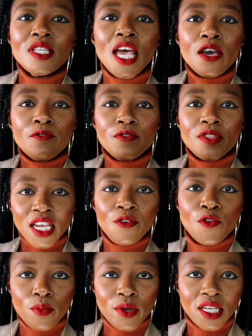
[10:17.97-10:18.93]
have the
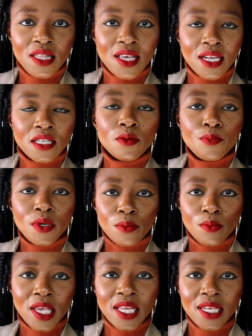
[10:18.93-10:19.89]
information that
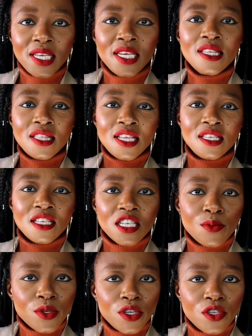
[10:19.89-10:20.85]
people can need. The
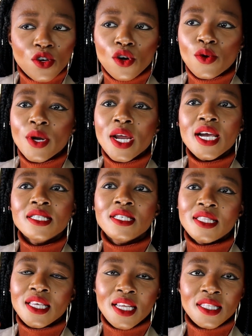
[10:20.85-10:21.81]
description is correct,
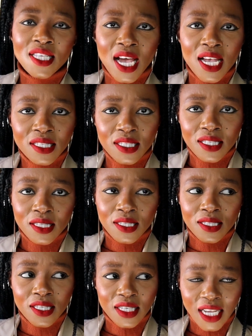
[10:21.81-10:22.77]
the
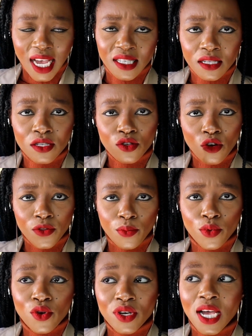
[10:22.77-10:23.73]
titles of the
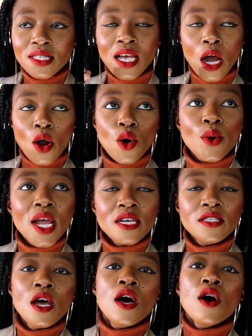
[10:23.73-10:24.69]
products are
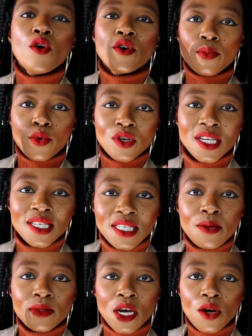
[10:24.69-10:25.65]
correct, or the product
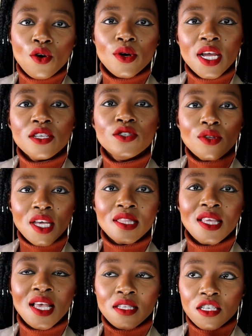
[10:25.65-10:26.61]
names are correct, so
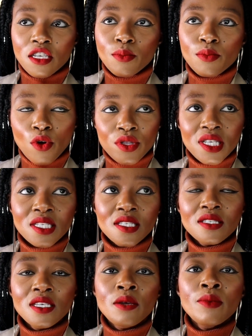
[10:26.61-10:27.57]
that they are searchable on the
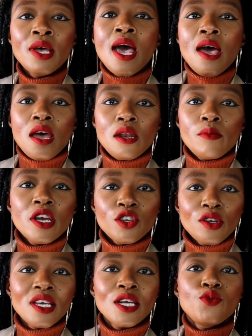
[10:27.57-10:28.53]
system. And make
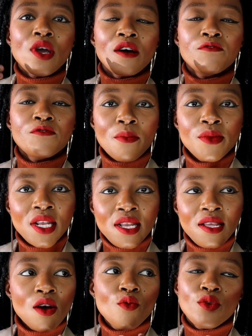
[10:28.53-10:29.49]
sure that you are
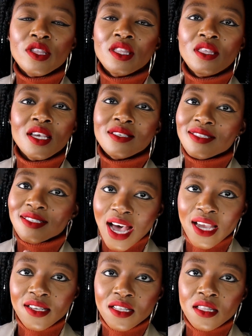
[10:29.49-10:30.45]
familiar with the
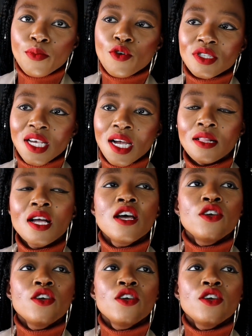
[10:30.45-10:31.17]
site, the portal.